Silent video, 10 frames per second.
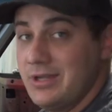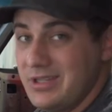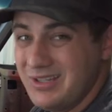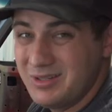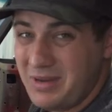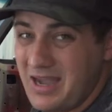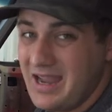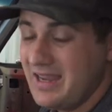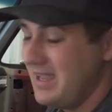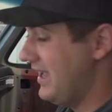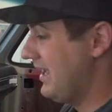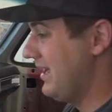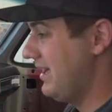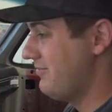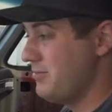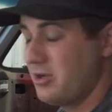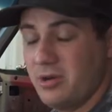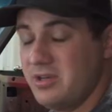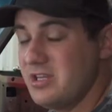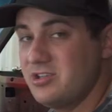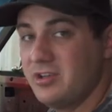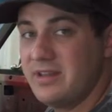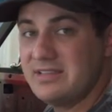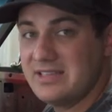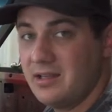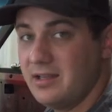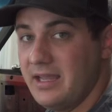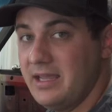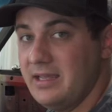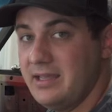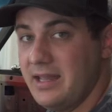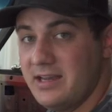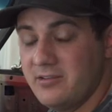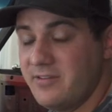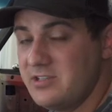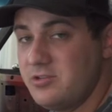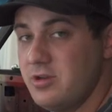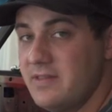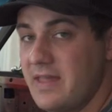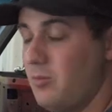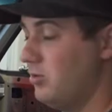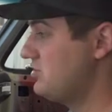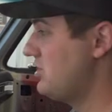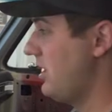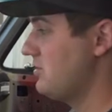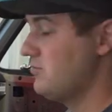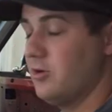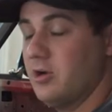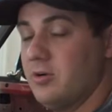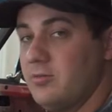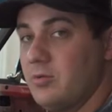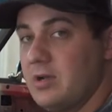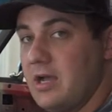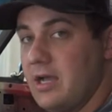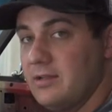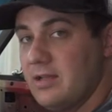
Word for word: You can buy a, uh, from Dakota Digital, they sell a, an interface unit that will transfer a,